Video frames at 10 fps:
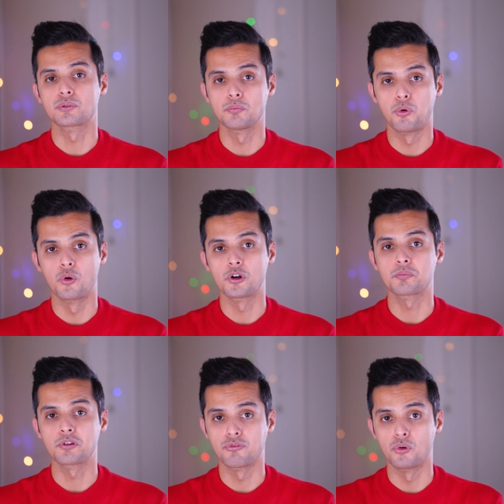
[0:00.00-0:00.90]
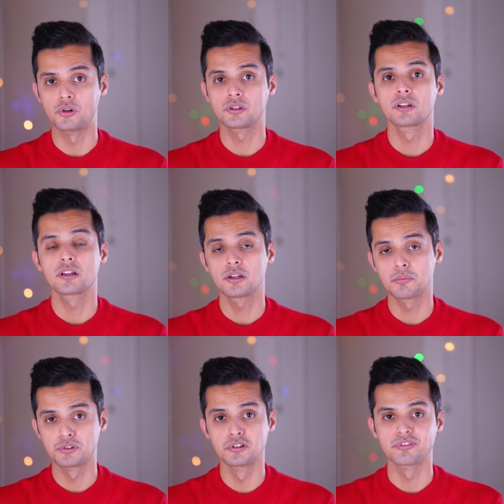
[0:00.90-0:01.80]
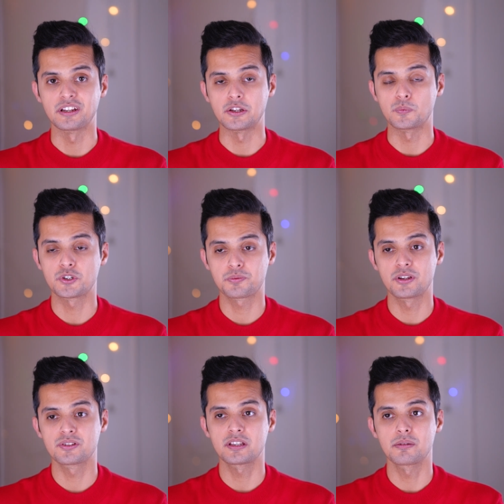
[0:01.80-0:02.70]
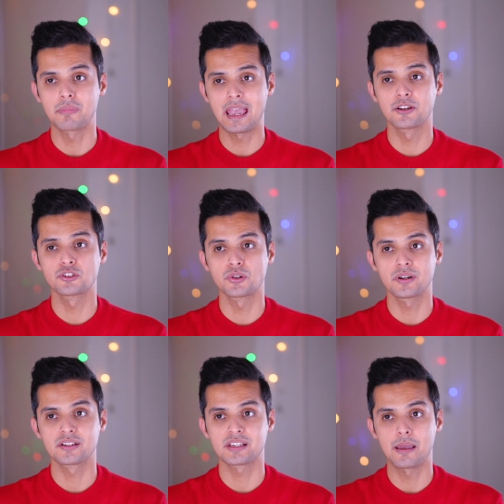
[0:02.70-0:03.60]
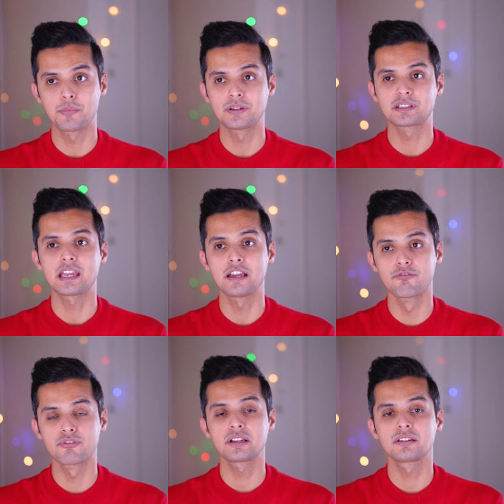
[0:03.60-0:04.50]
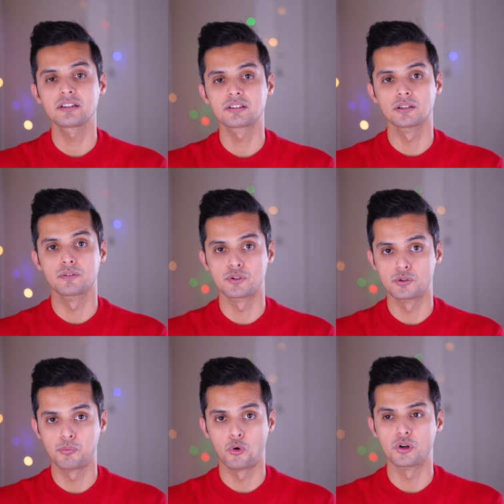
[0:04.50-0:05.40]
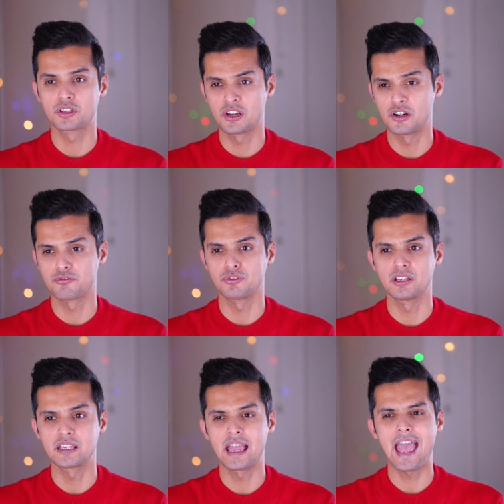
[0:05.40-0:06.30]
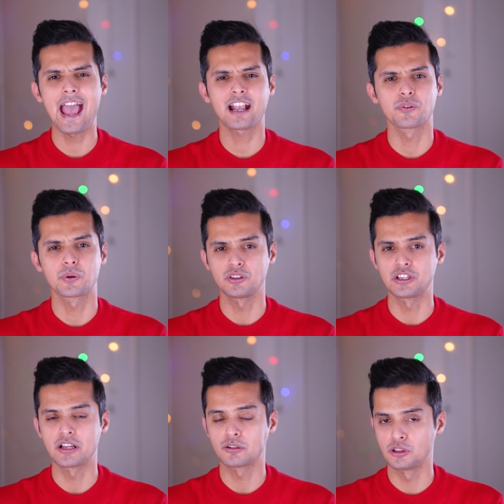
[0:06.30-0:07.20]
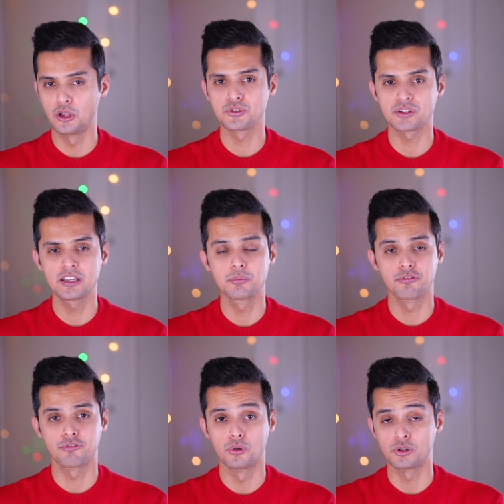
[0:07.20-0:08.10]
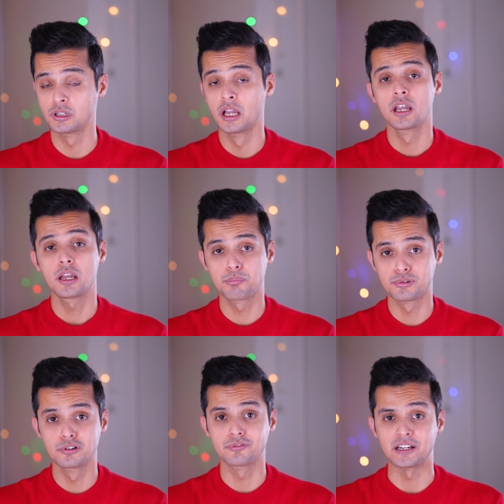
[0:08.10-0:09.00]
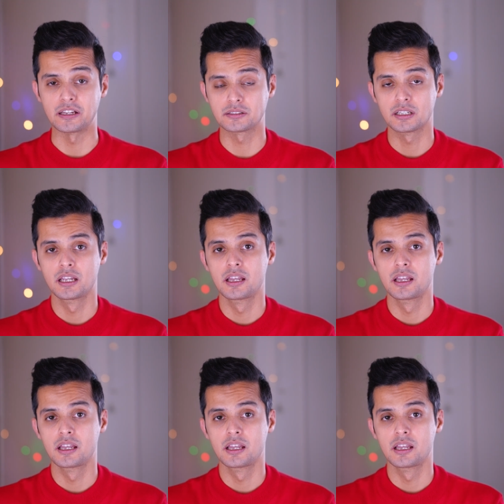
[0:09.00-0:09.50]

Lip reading: the report before approving it, which means the manager examined every detail of the report carefully, accurately, and closely before approving it.